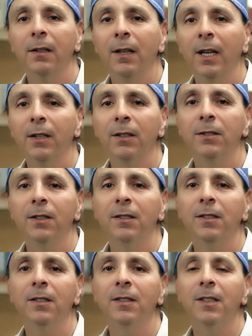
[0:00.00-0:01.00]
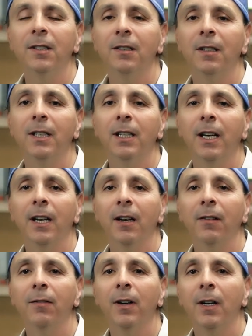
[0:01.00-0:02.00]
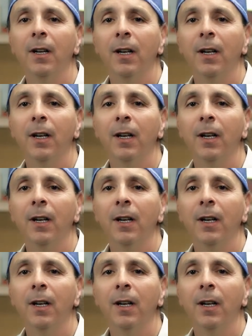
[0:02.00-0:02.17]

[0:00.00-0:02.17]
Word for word: They could just as easily have